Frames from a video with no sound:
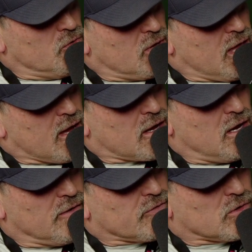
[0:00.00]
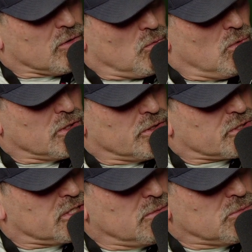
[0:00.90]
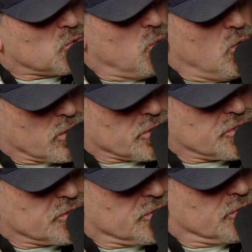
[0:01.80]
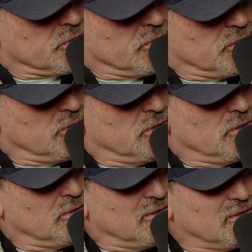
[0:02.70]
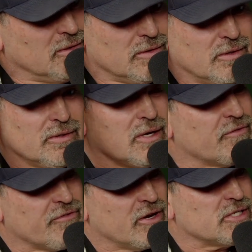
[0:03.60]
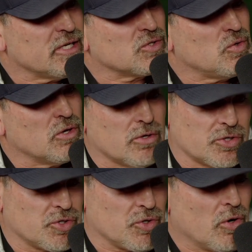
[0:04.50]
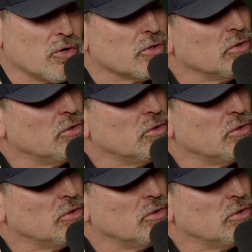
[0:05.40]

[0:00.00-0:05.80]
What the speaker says: can't cover one of your team's warts, you're not a franchise quarterback. You're a starter,